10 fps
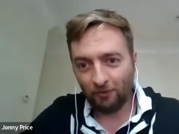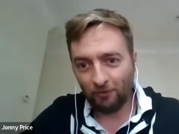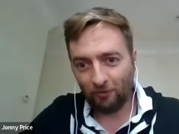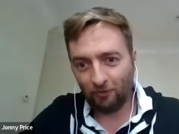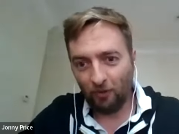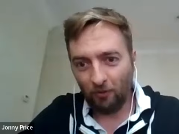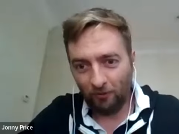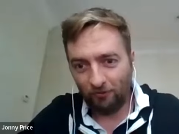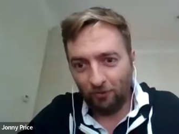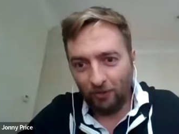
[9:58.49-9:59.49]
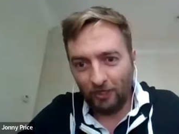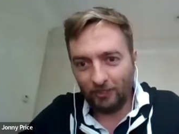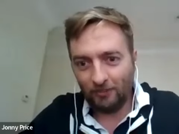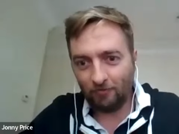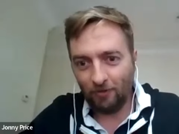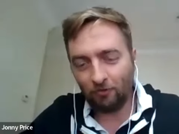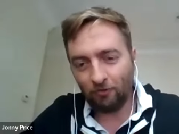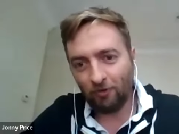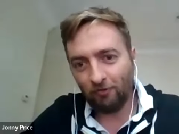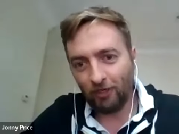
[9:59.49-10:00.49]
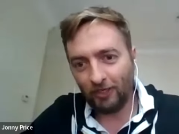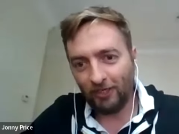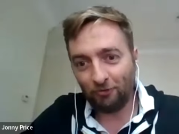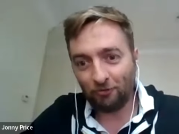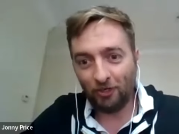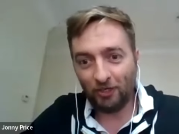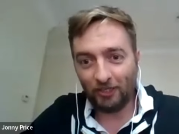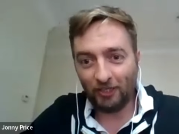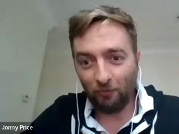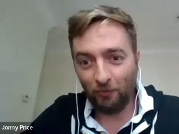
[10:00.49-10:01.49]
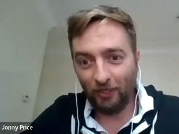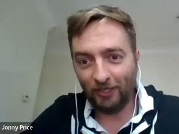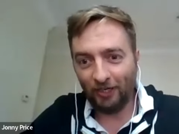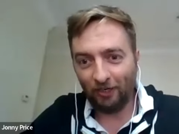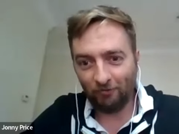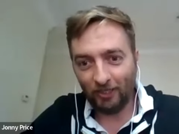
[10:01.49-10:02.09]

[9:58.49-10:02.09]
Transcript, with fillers: with what we're doing in this industry right now is trying to get the word out,